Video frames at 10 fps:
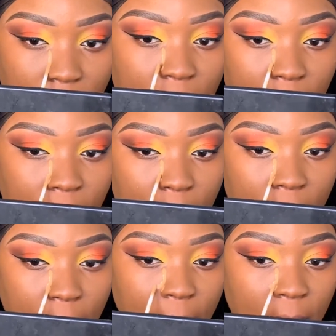
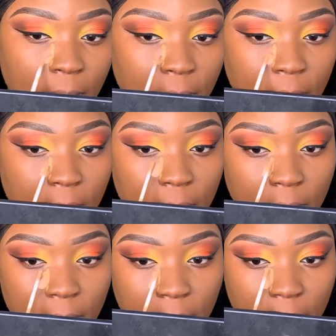concealer
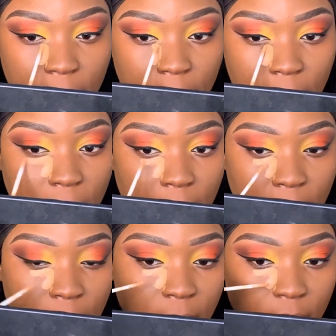in color
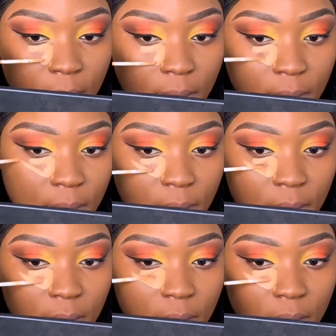40, which is
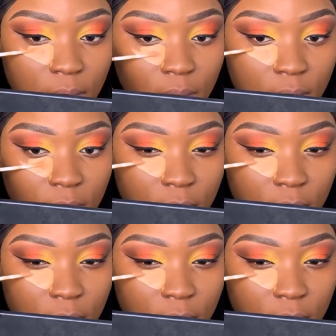40,